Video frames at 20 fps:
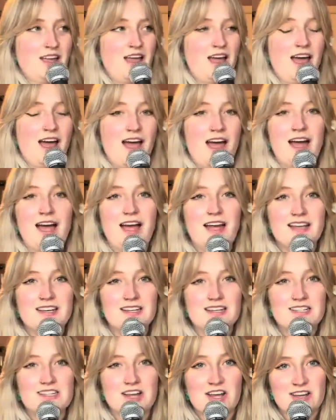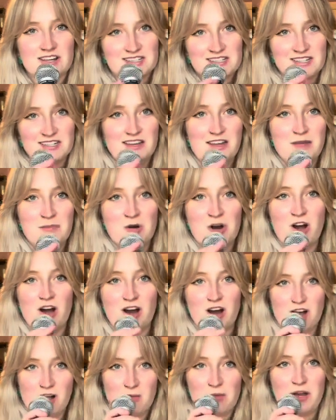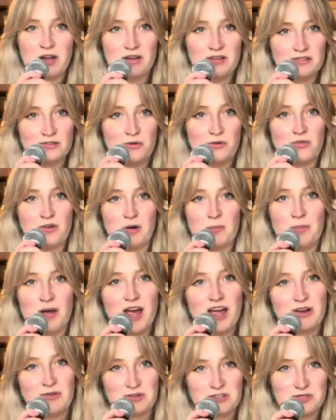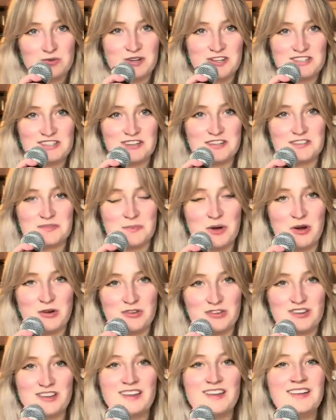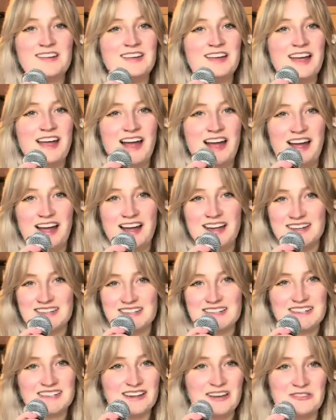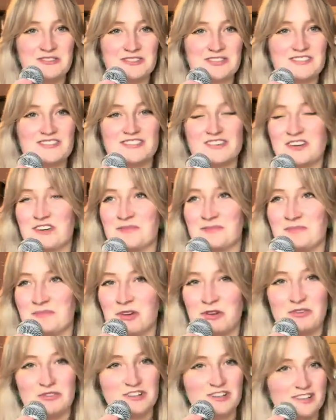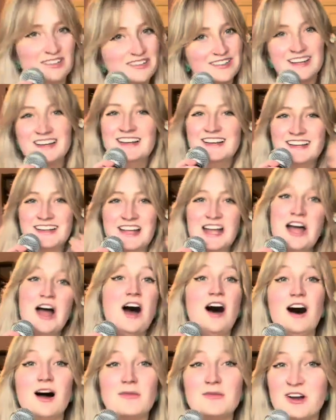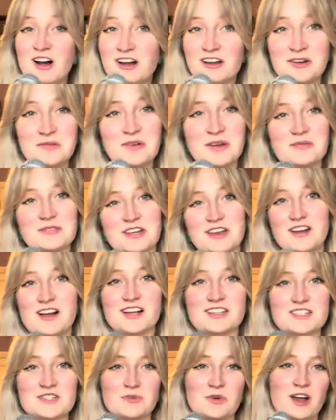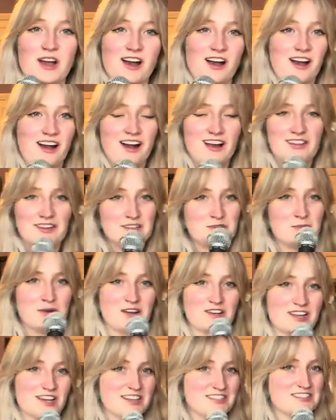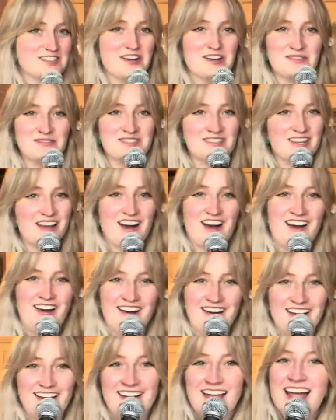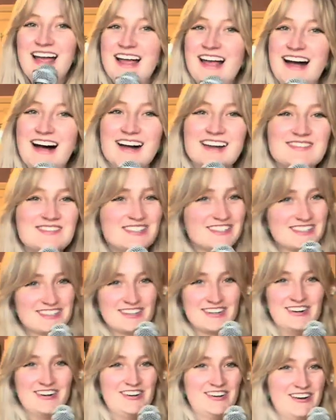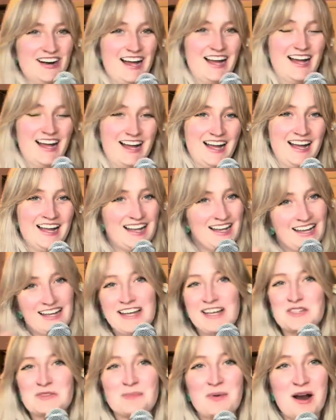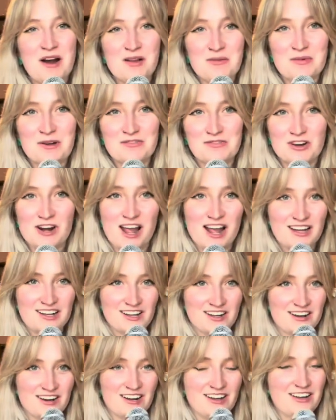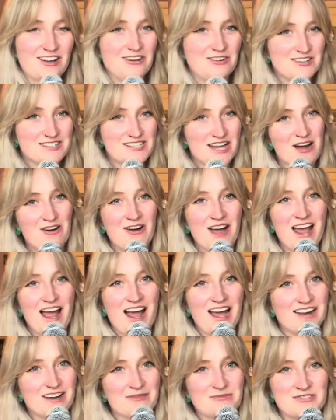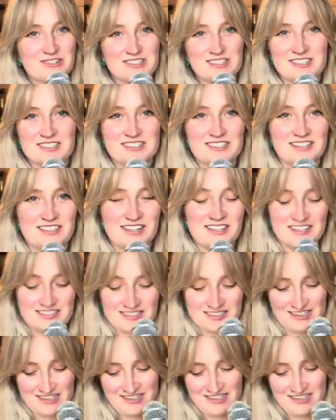And I could see him or her coming over and back with twigs in its mouth. And that was fucking beautiful. I'm not going to be able to not swear on this podcast. I'm sorry. I'm just so, it's part of my vernacular. You know, it's how I add emphasis to things.